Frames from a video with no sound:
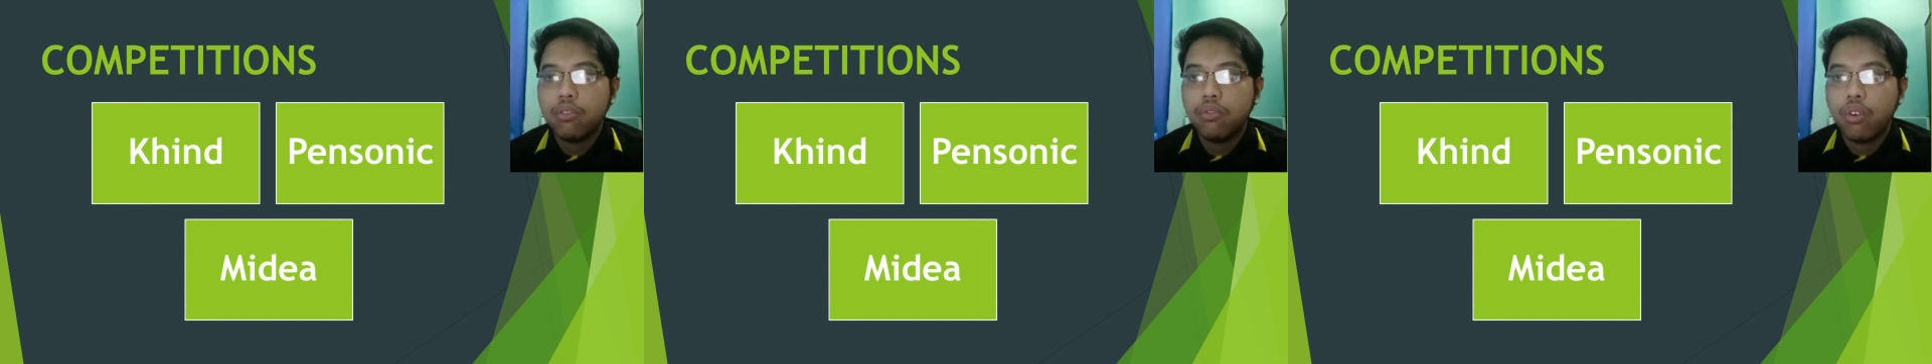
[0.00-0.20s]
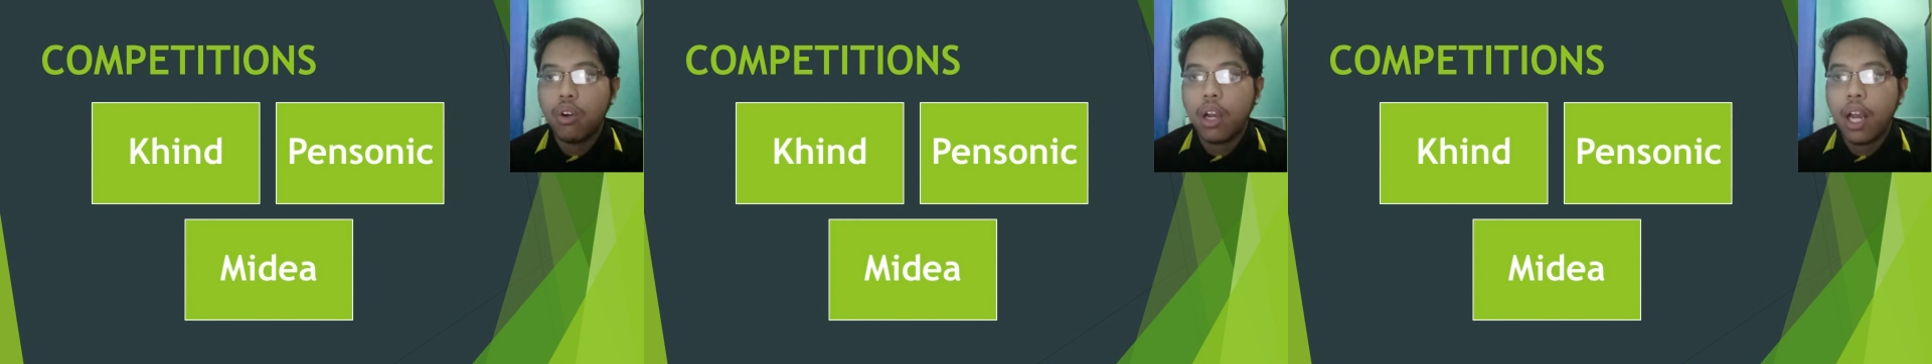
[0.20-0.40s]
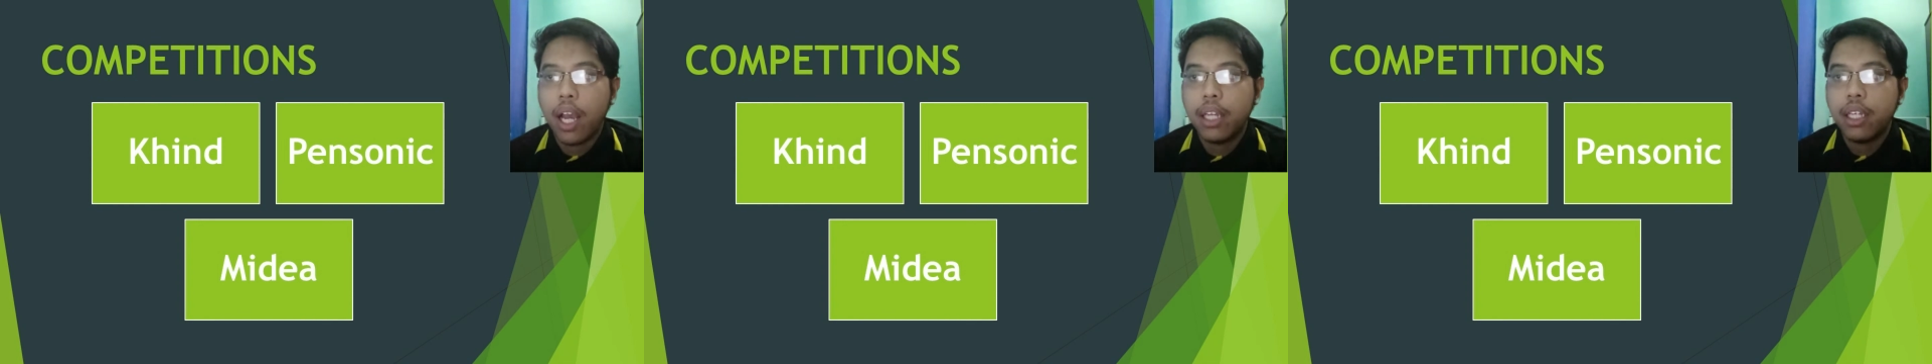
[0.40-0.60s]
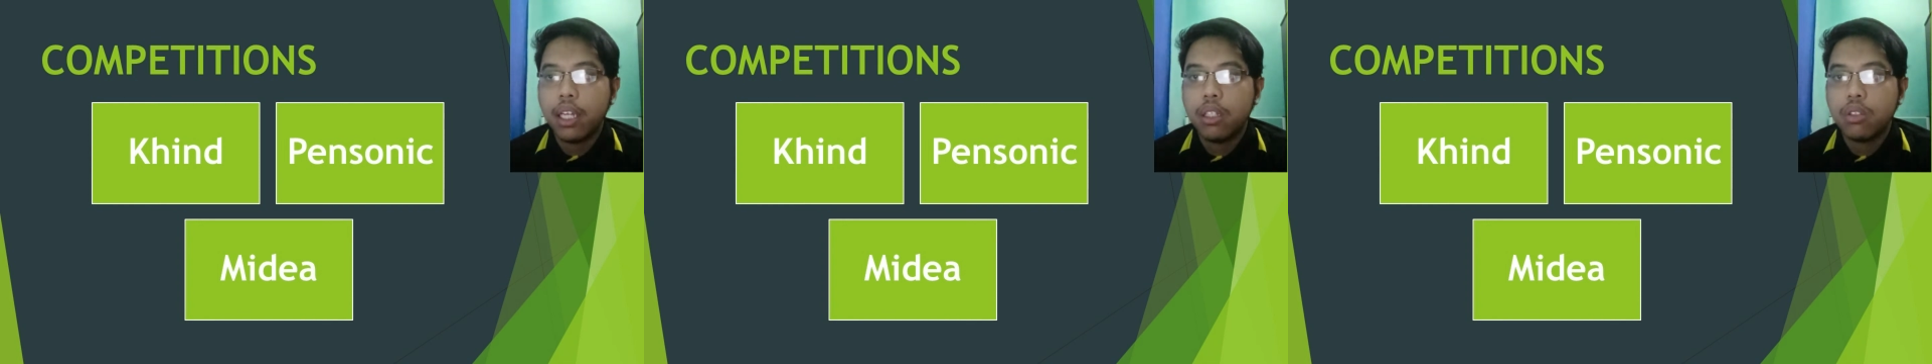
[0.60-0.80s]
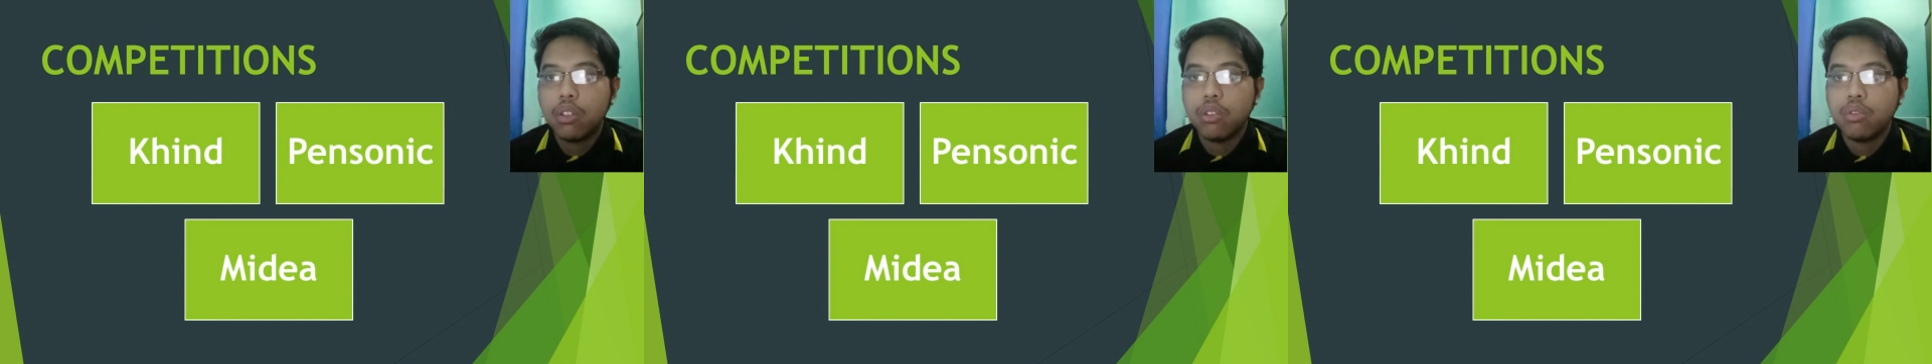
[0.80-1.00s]
for
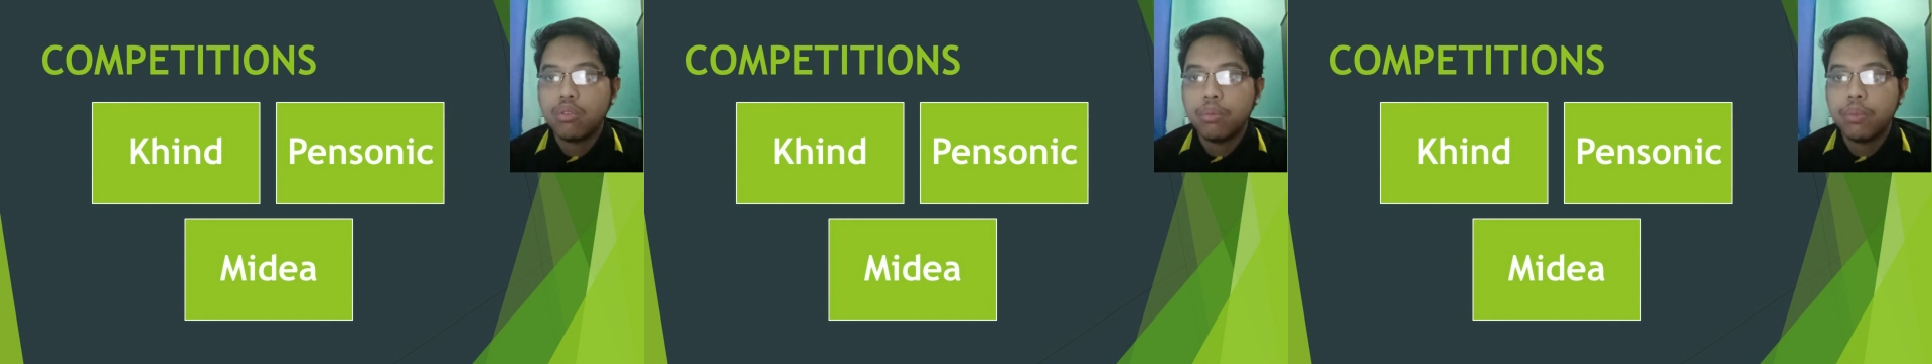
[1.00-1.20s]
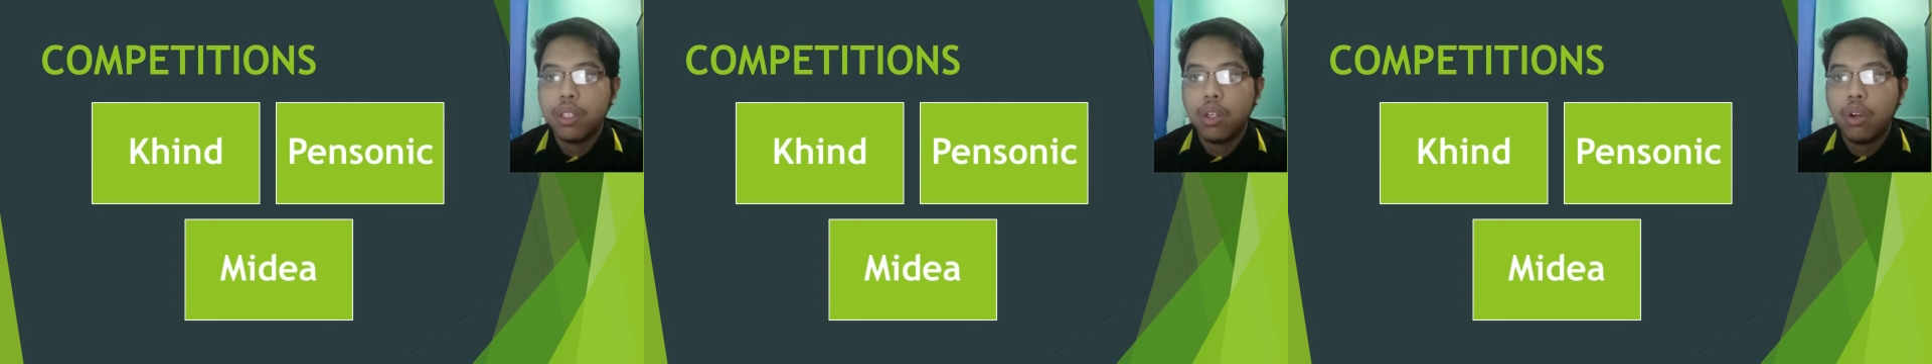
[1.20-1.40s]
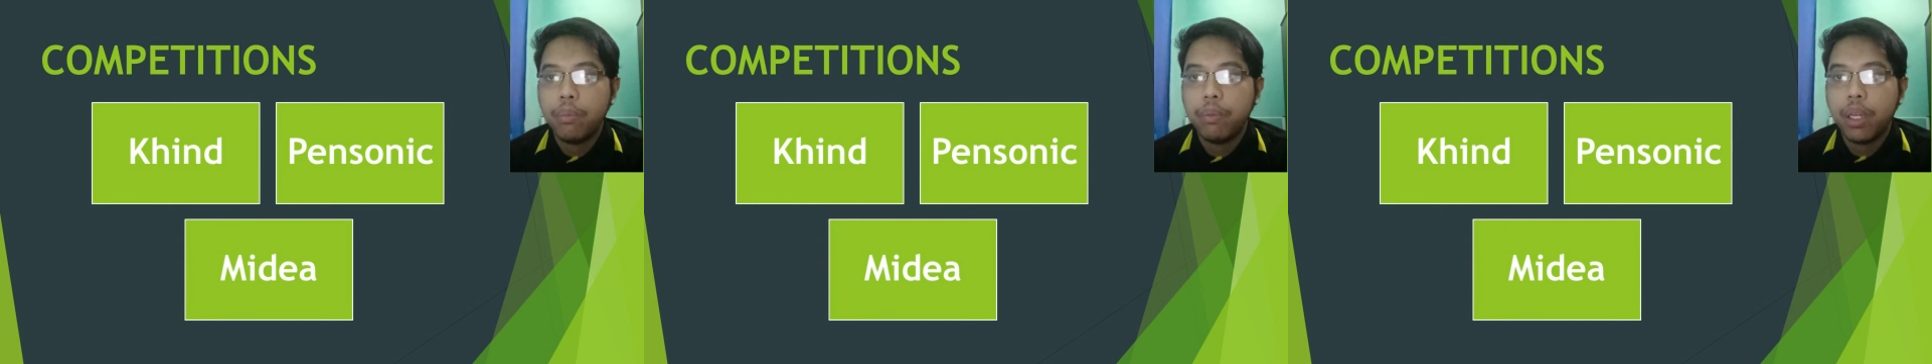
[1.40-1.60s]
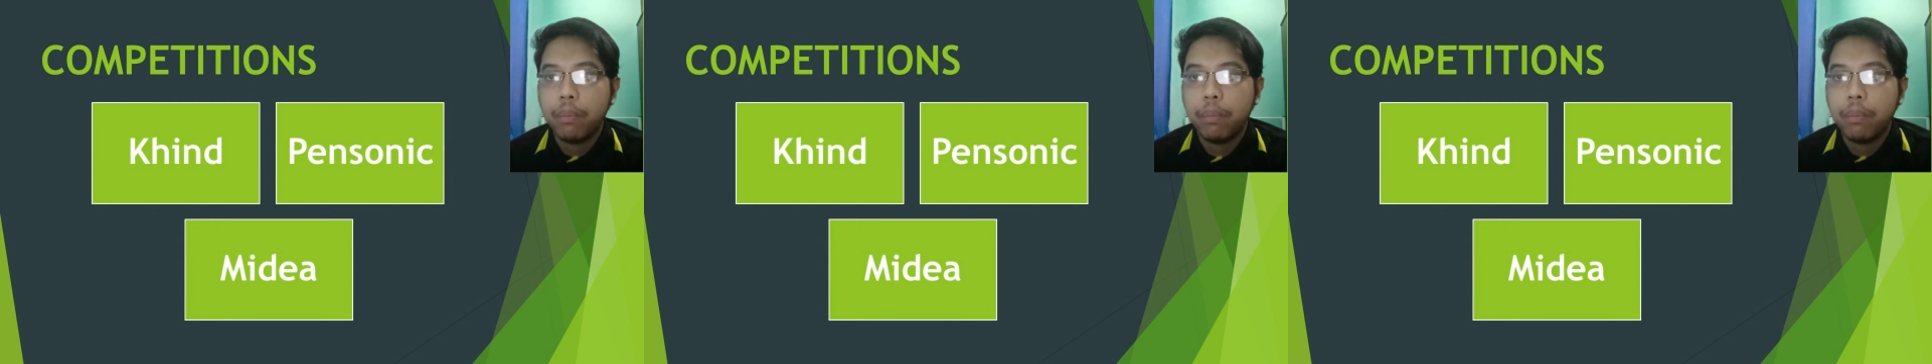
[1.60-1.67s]
high-end consumer home